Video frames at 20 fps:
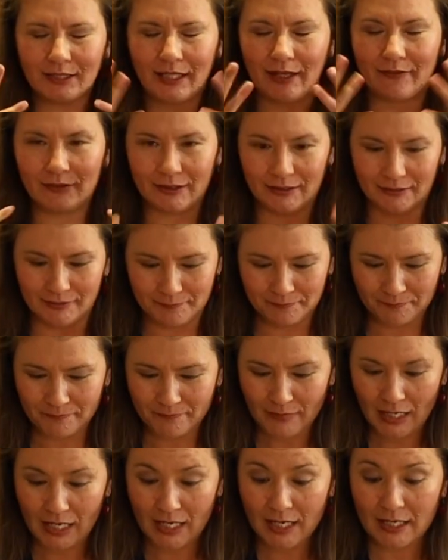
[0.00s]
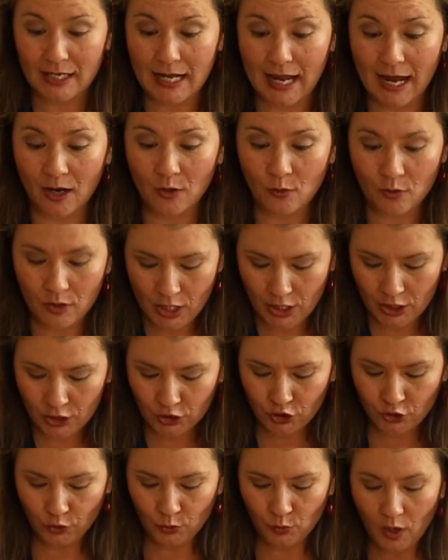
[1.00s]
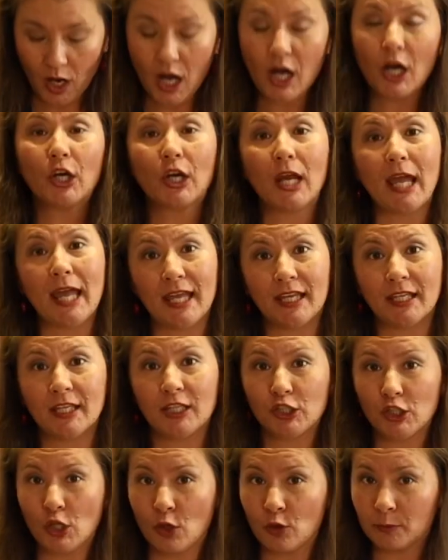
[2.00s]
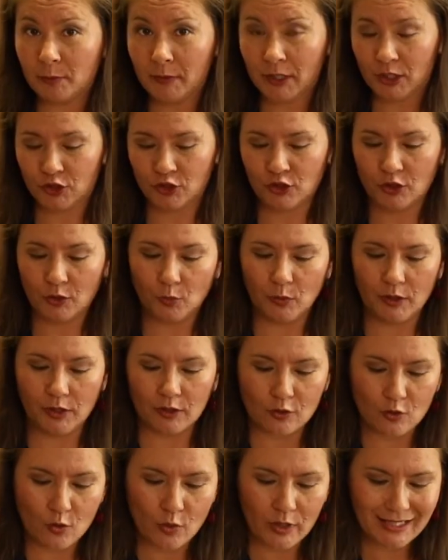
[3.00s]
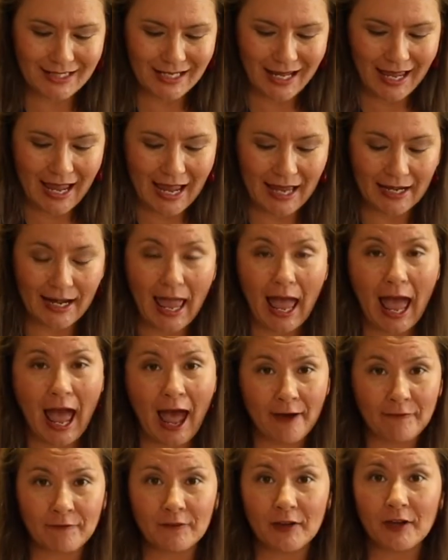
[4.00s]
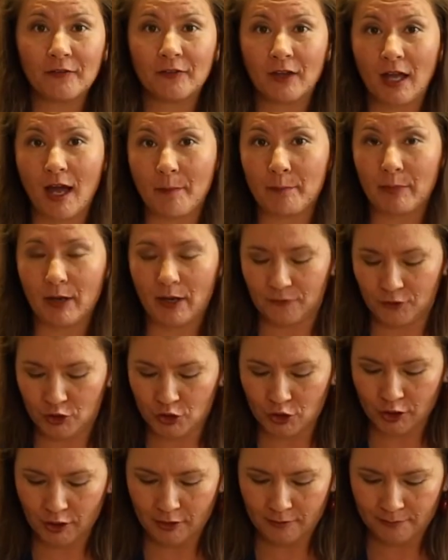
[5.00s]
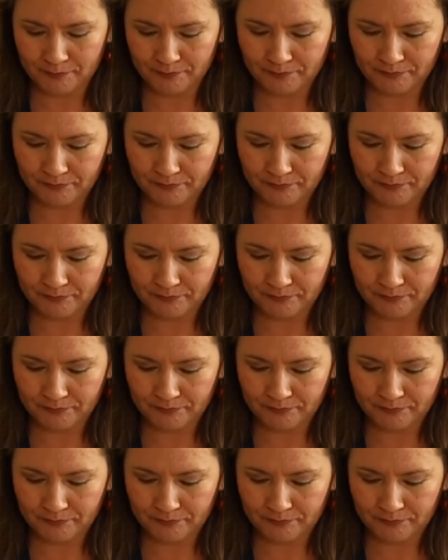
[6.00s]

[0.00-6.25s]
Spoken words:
heaven. Now, to our egg yolk mixture, we are going to add half a cup of sugar.